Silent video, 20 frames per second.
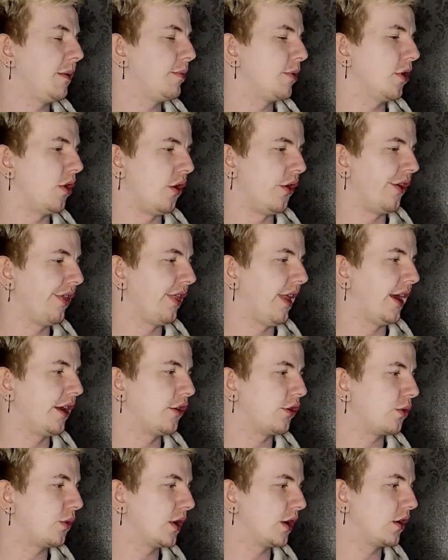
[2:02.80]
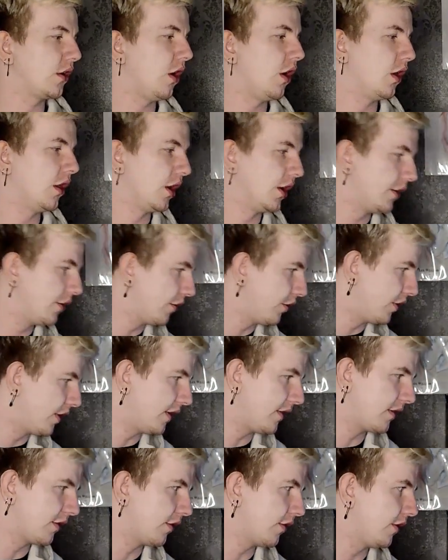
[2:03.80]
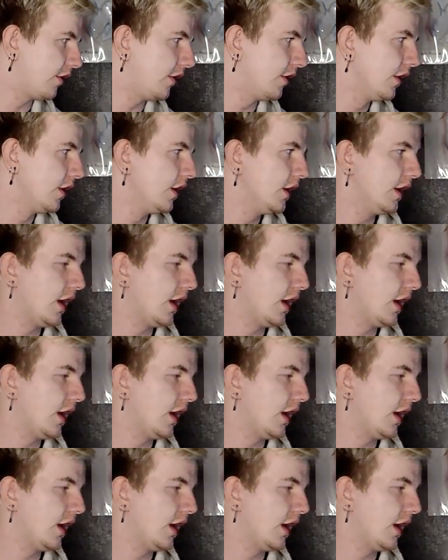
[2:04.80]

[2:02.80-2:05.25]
people online are going to call out who these three